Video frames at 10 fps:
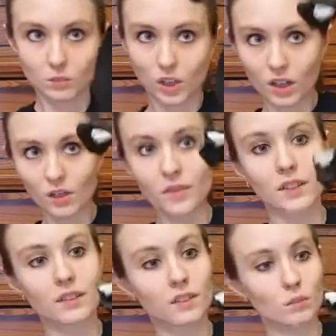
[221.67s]

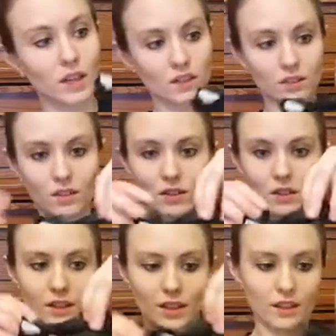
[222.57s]
Perfect Dementor,
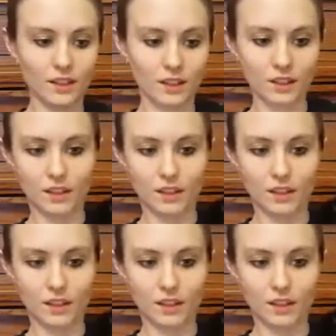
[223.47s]
I think.